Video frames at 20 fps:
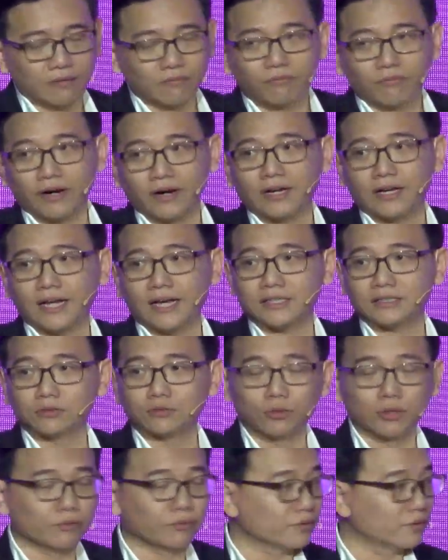very glad to
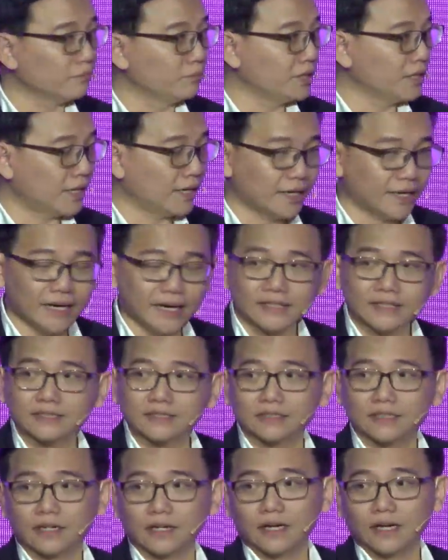work with the BIS
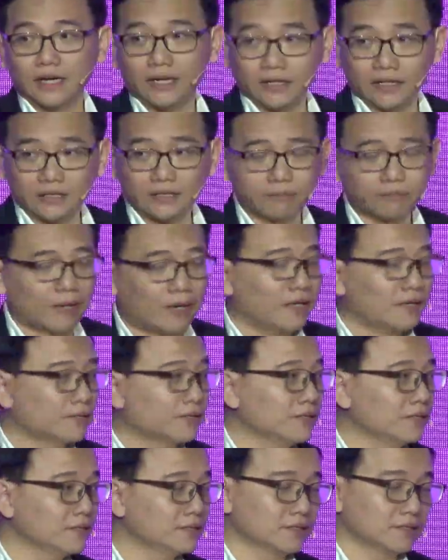and other
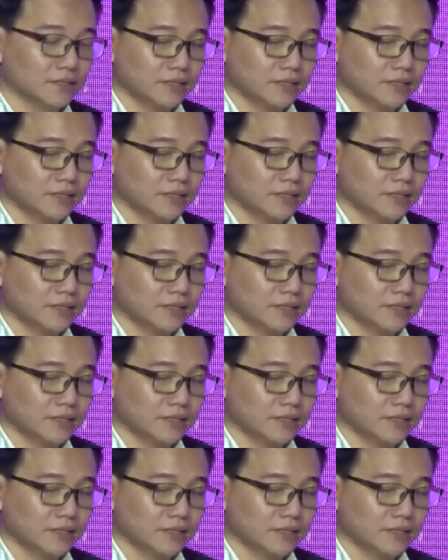parties